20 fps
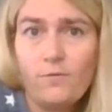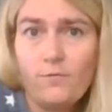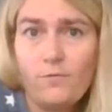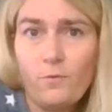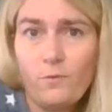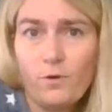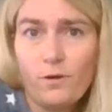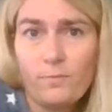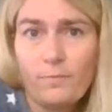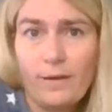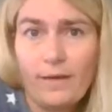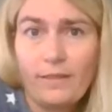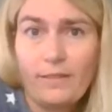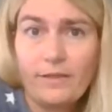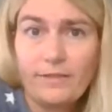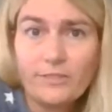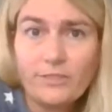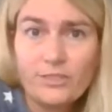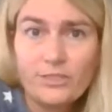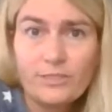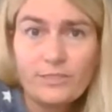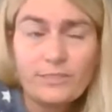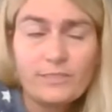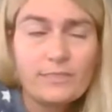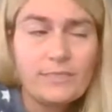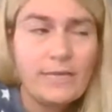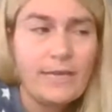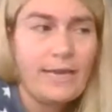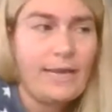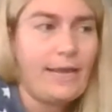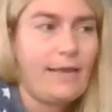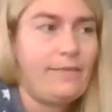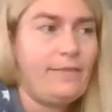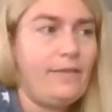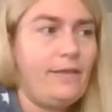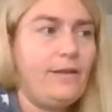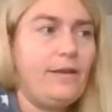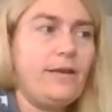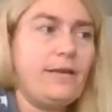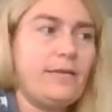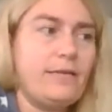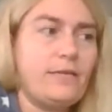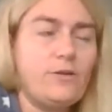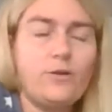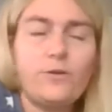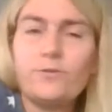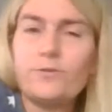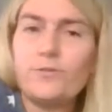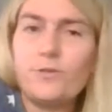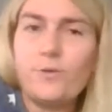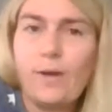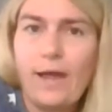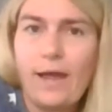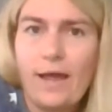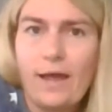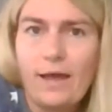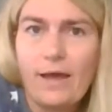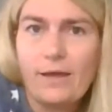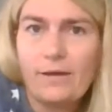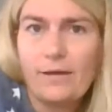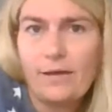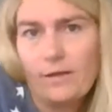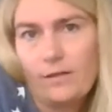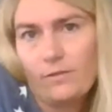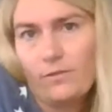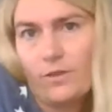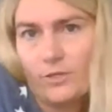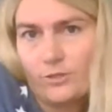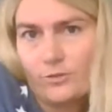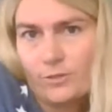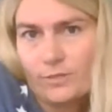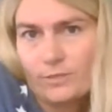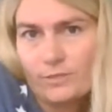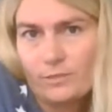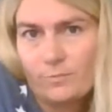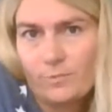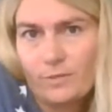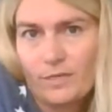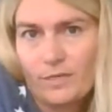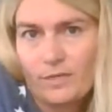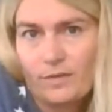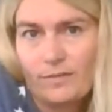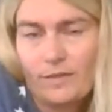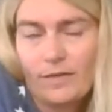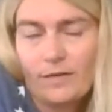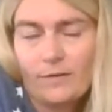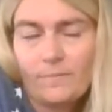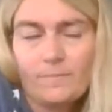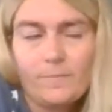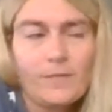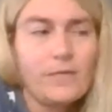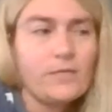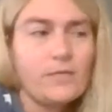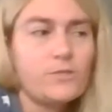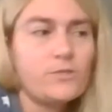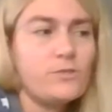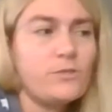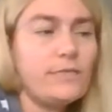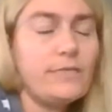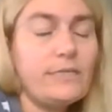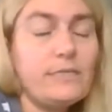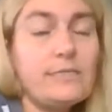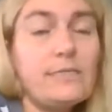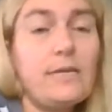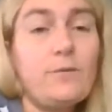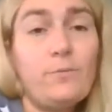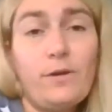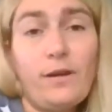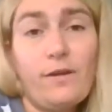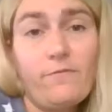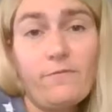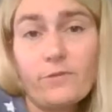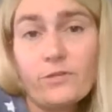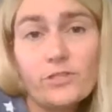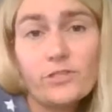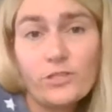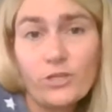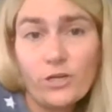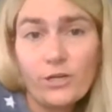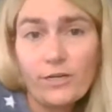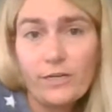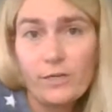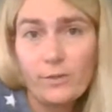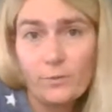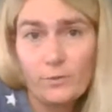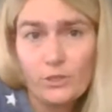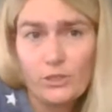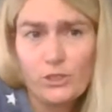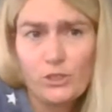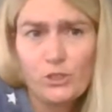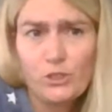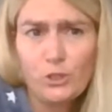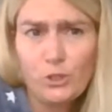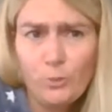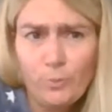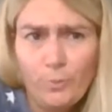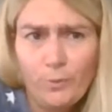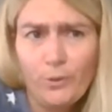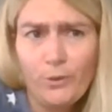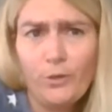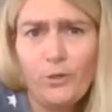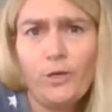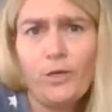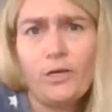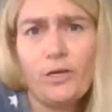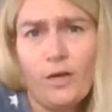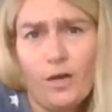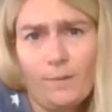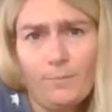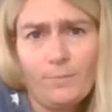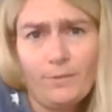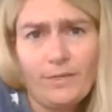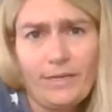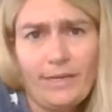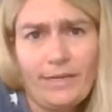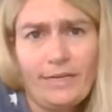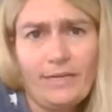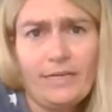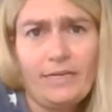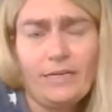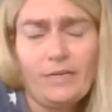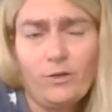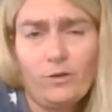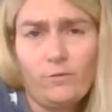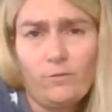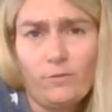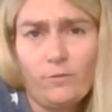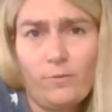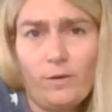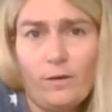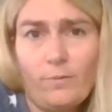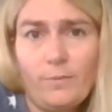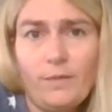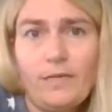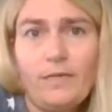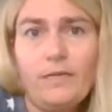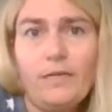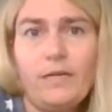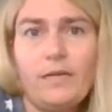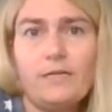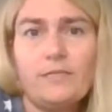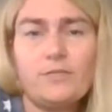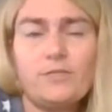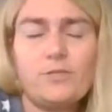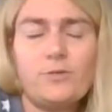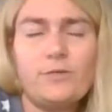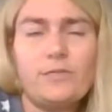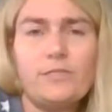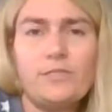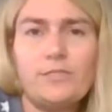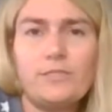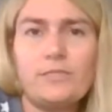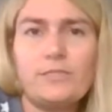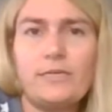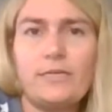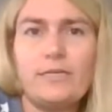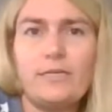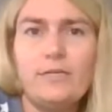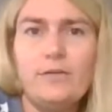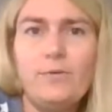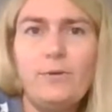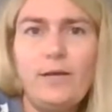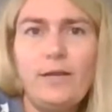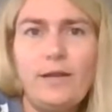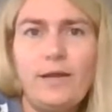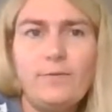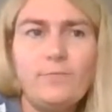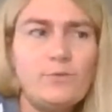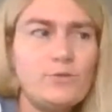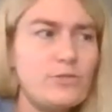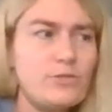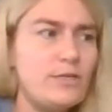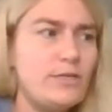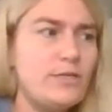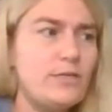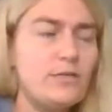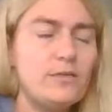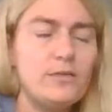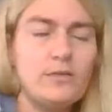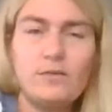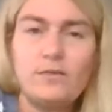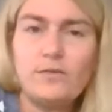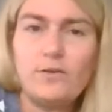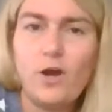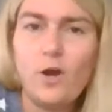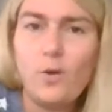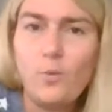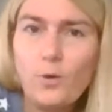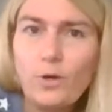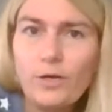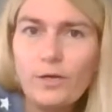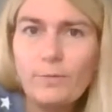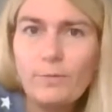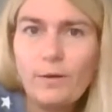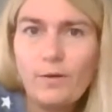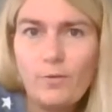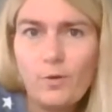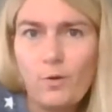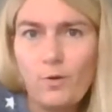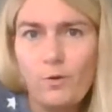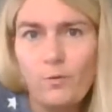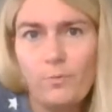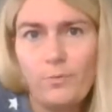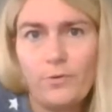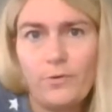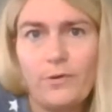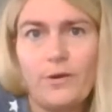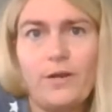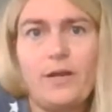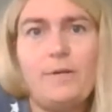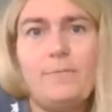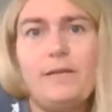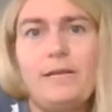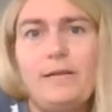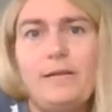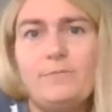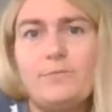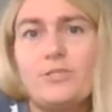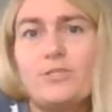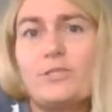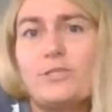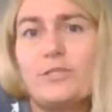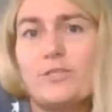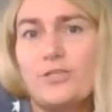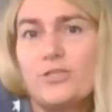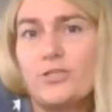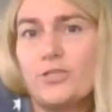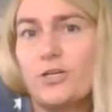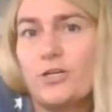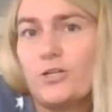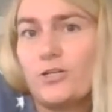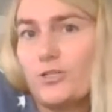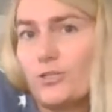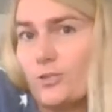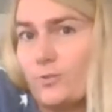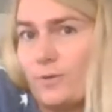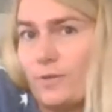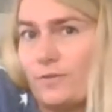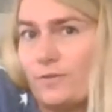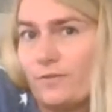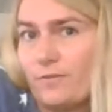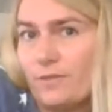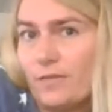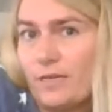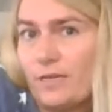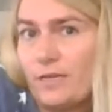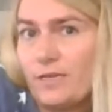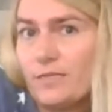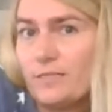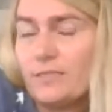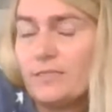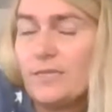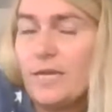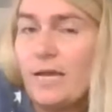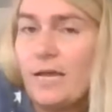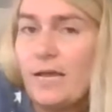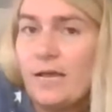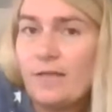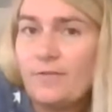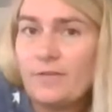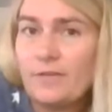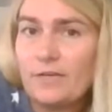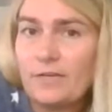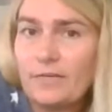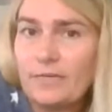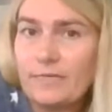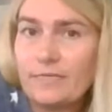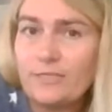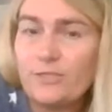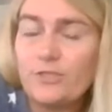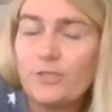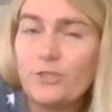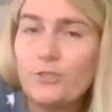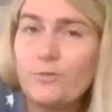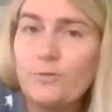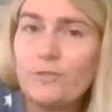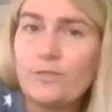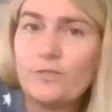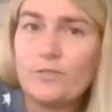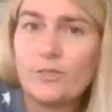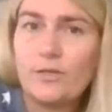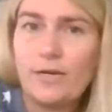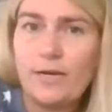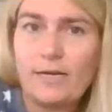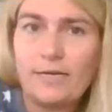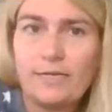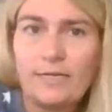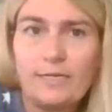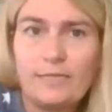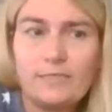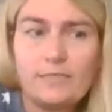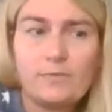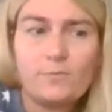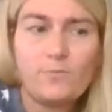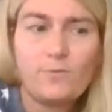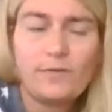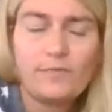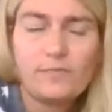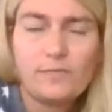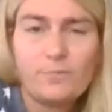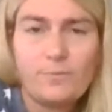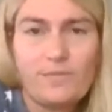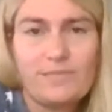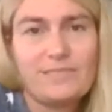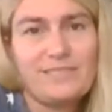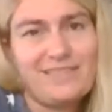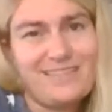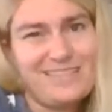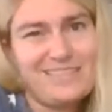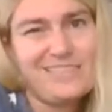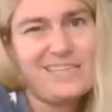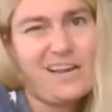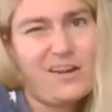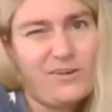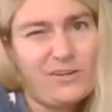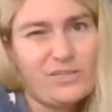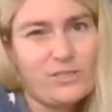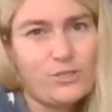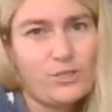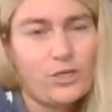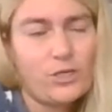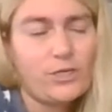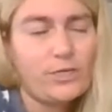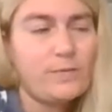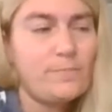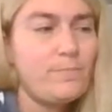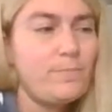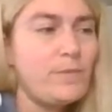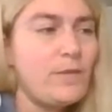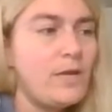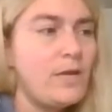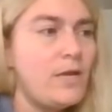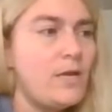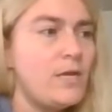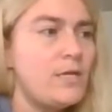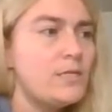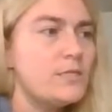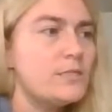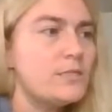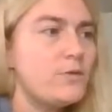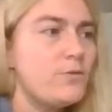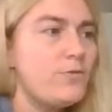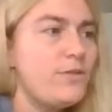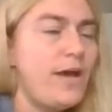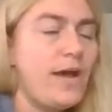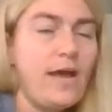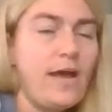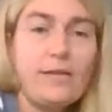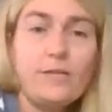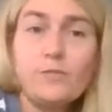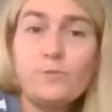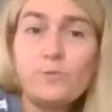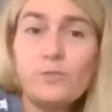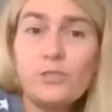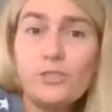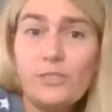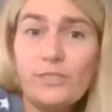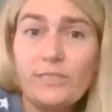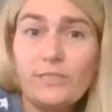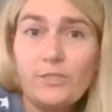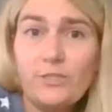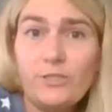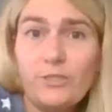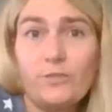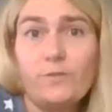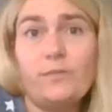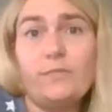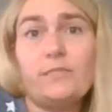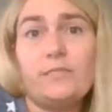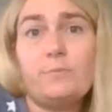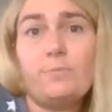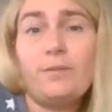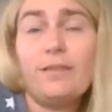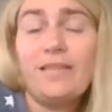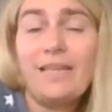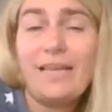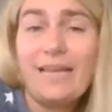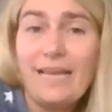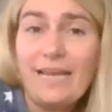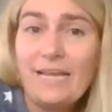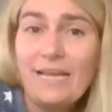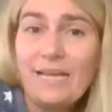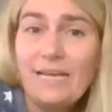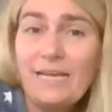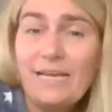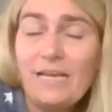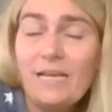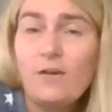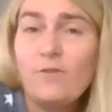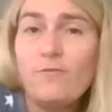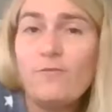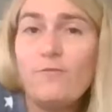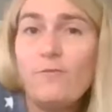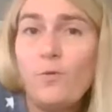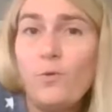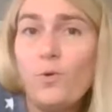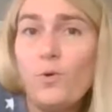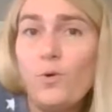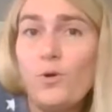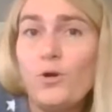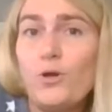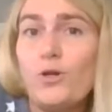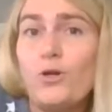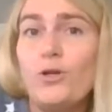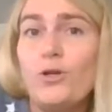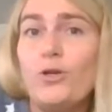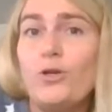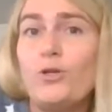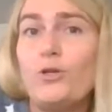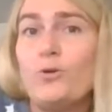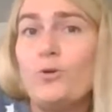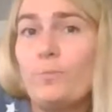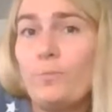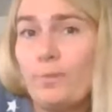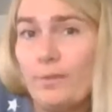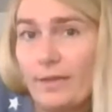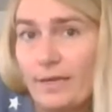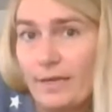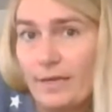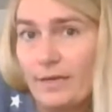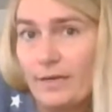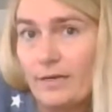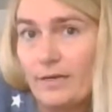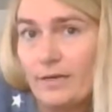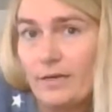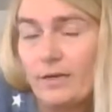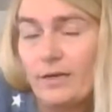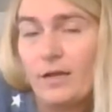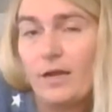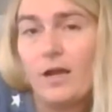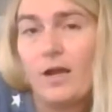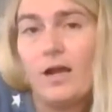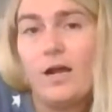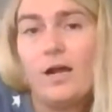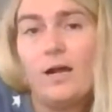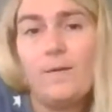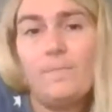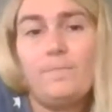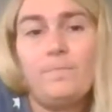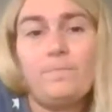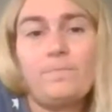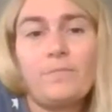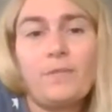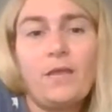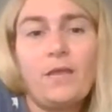for my lunches, and then I can also add a lunch recipe in there. So like I said, when I first started, it was super complicated and overwhelming. And so I just said, you know what? I'm just going to not worry about the whole program, and I'm just going to start doing the things that I need to do and start adding in some recipes. And that's how I started. So that is what you need to do, is plan for your plan. And